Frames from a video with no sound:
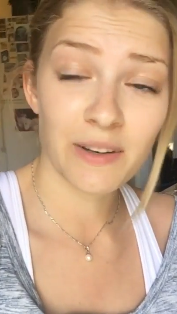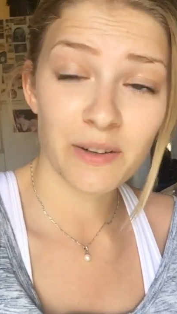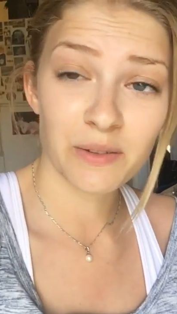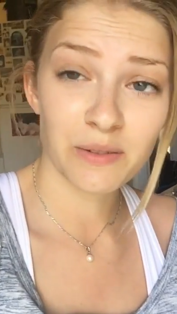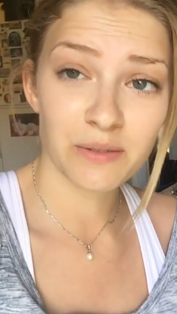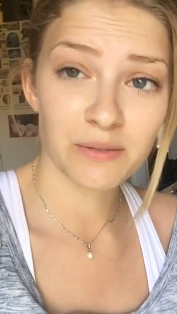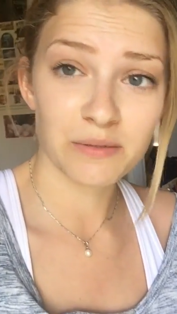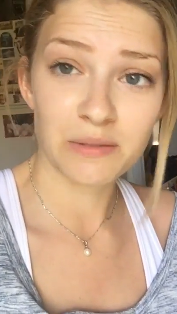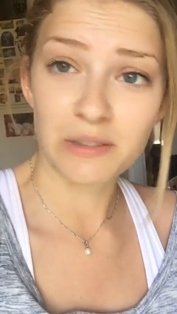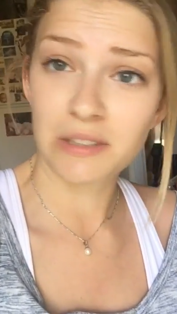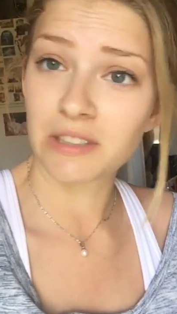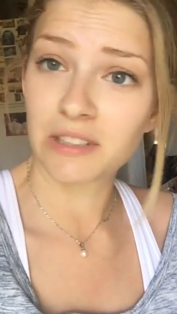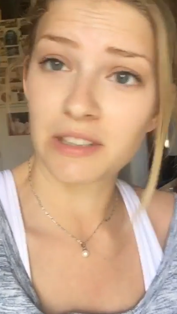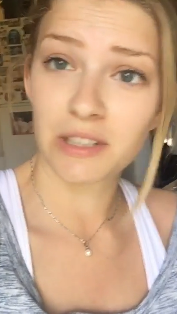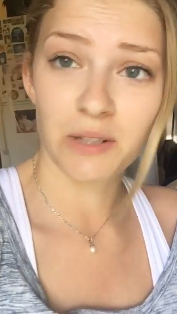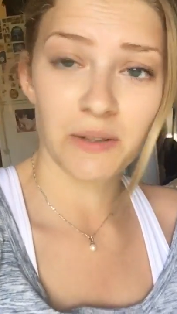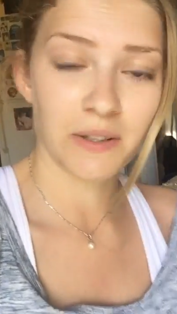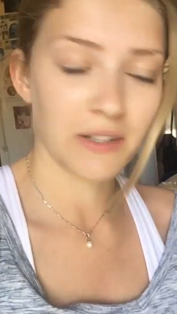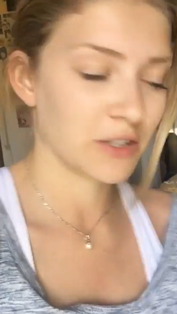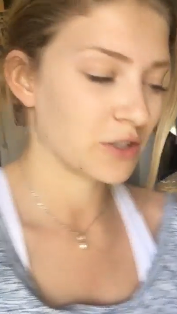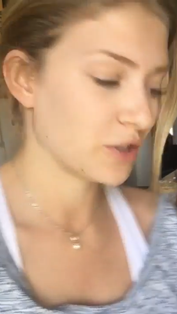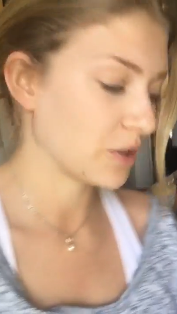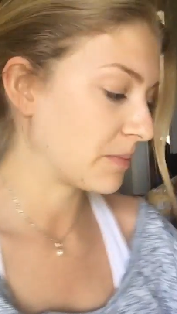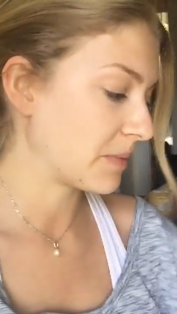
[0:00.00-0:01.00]
don't really know.
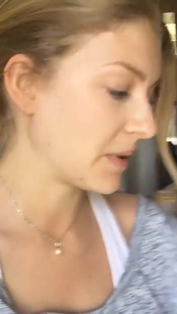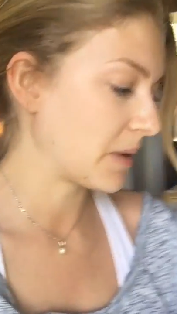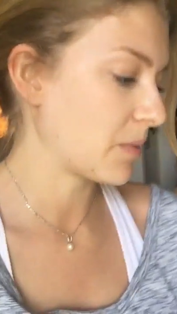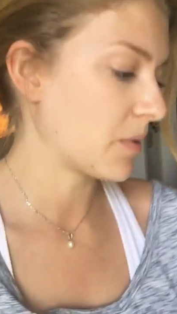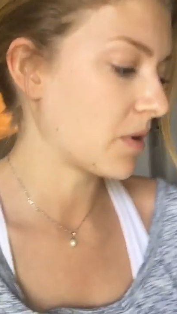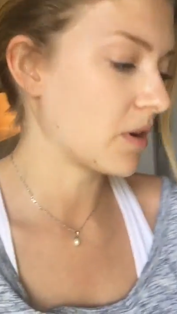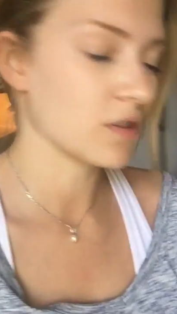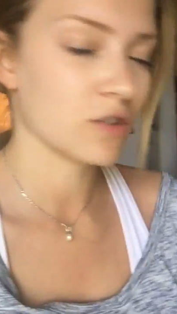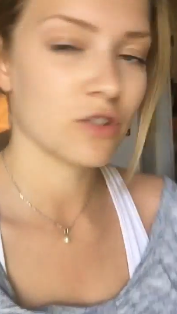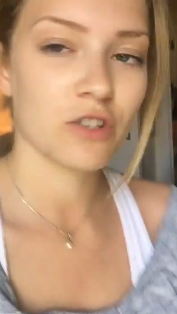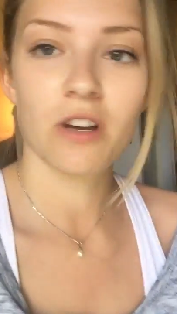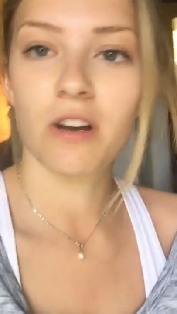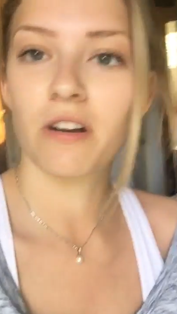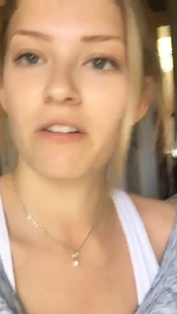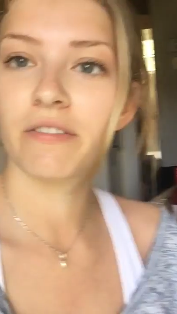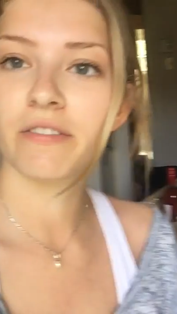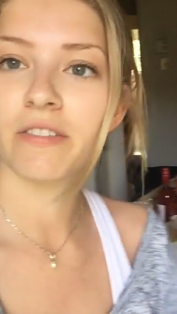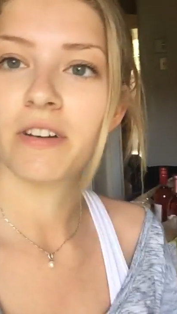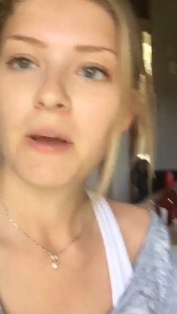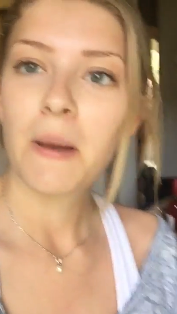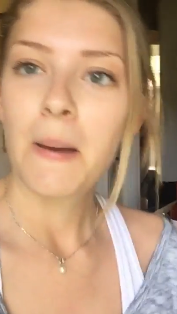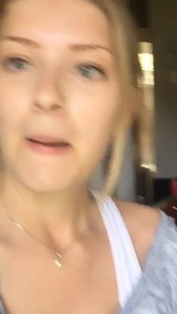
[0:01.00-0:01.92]
I took my watch off.